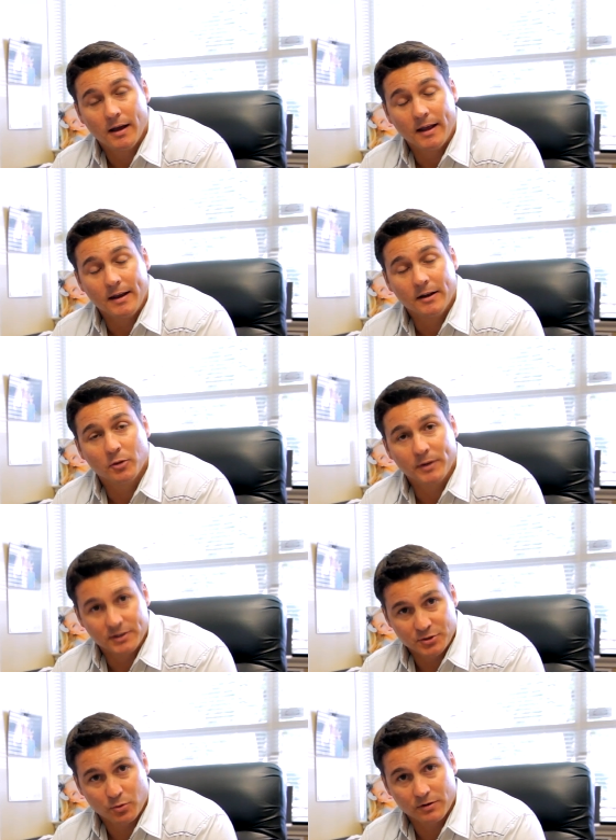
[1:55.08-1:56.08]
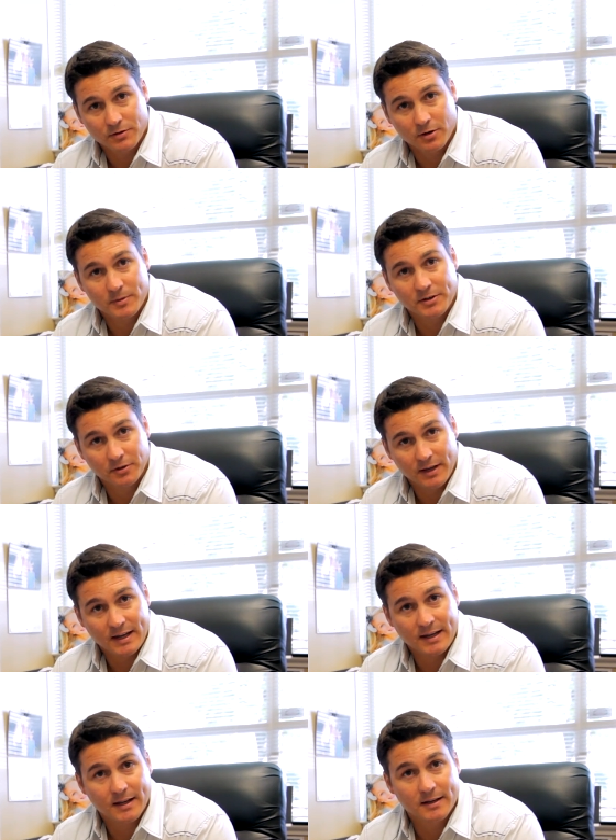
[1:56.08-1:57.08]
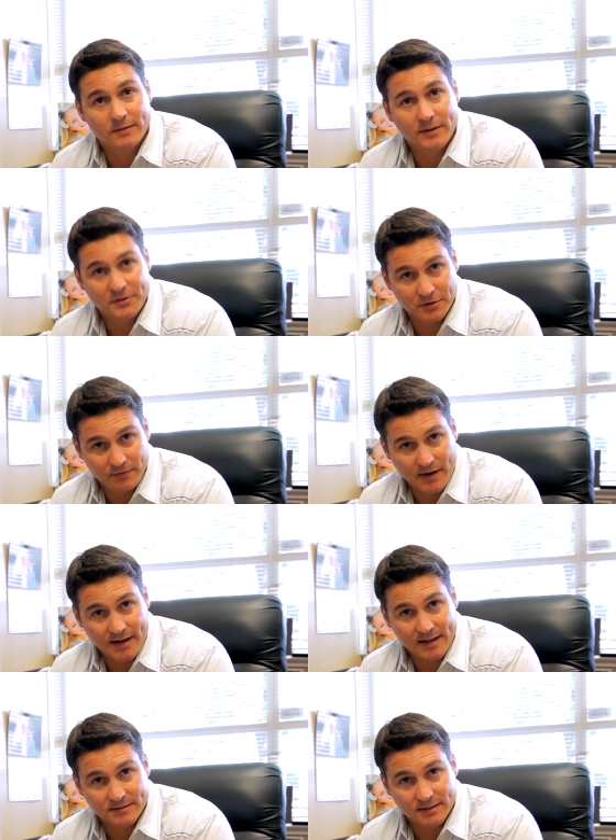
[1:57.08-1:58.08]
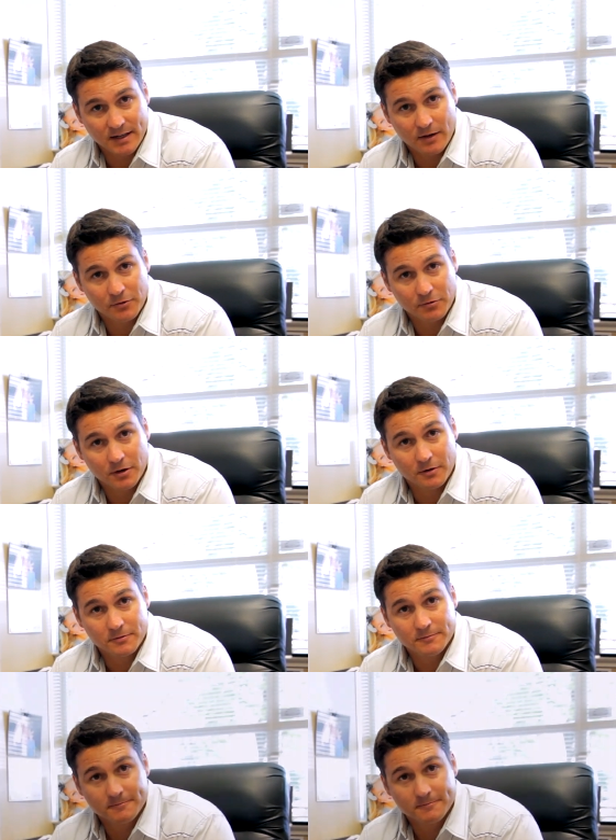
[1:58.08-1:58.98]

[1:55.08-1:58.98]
and it'll be a short term until they can get conventional financing down the road.